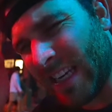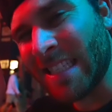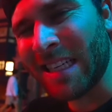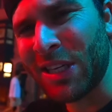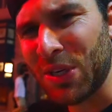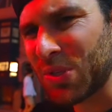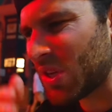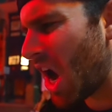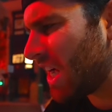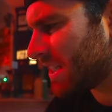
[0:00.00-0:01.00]
needs a little
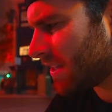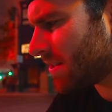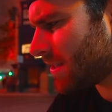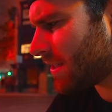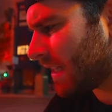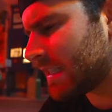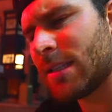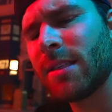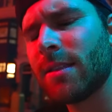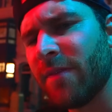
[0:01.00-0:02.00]
sauce.
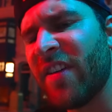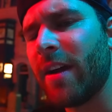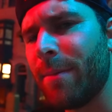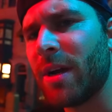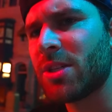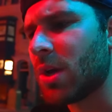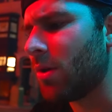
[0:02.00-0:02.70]
It's very much so